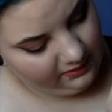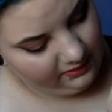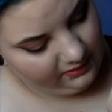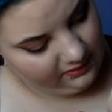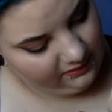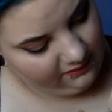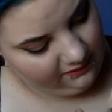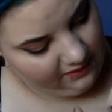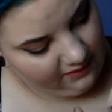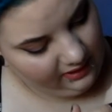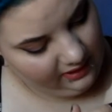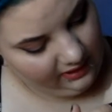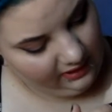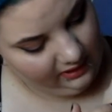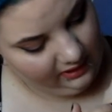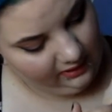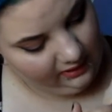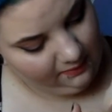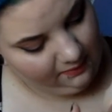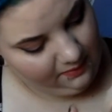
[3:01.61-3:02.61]

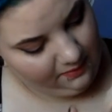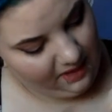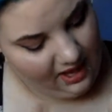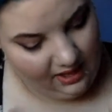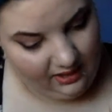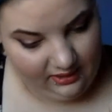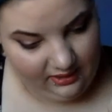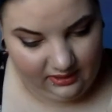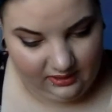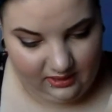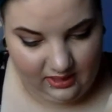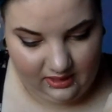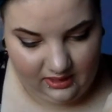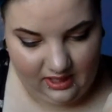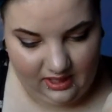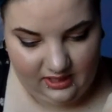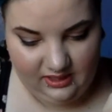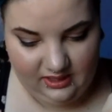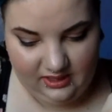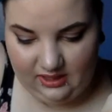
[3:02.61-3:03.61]
Stefani palette that
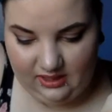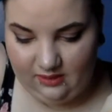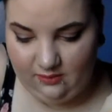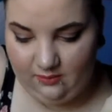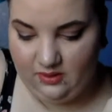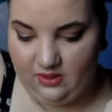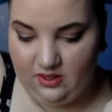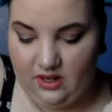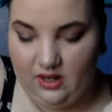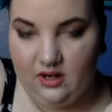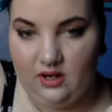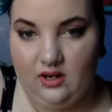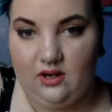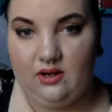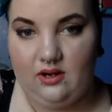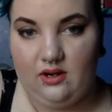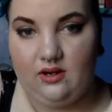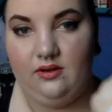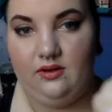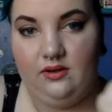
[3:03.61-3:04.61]
they did with
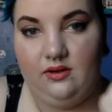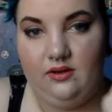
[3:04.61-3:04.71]
her,